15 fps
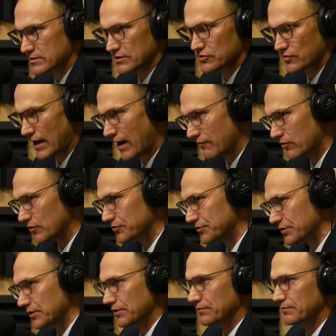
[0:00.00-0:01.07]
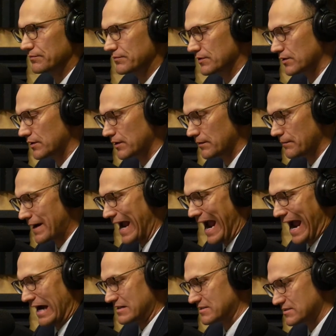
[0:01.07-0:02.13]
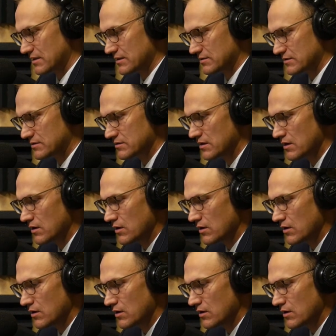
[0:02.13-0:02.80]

to travel to access